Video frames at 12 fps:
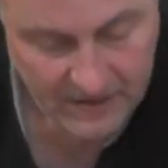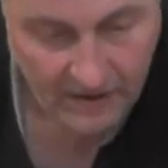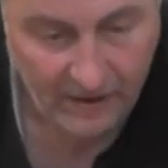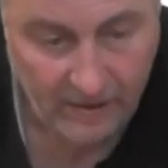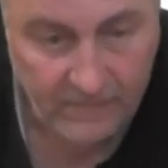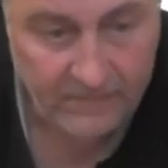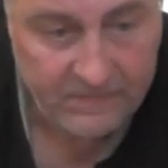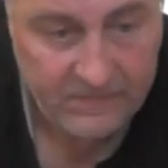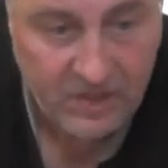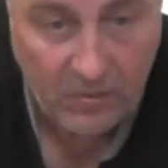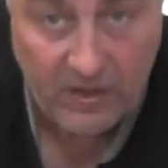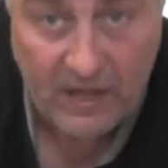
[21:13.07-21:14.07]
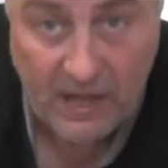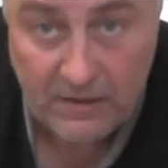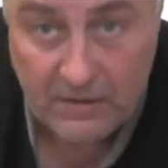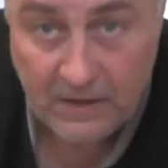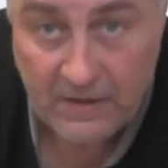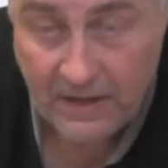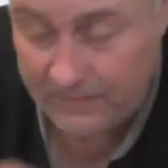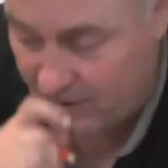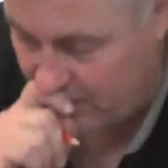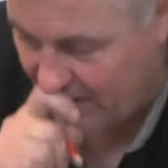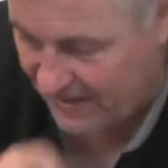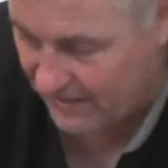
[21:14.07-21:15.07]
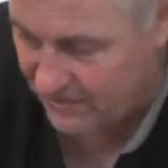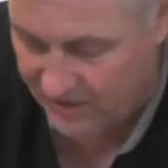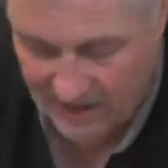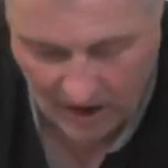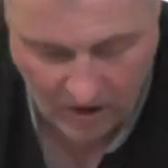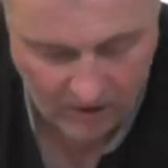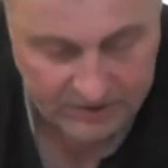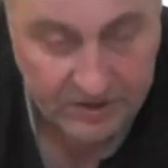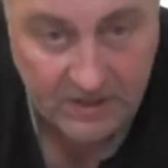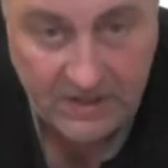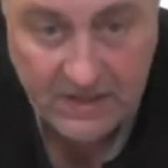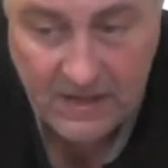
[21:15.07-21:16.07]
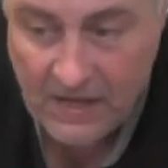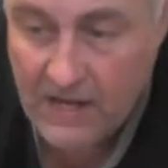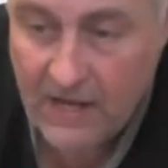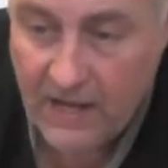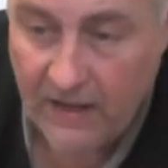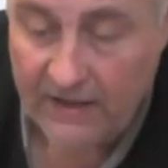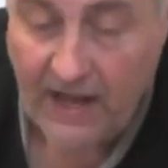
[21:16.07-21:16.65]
So we can go back up to the garage and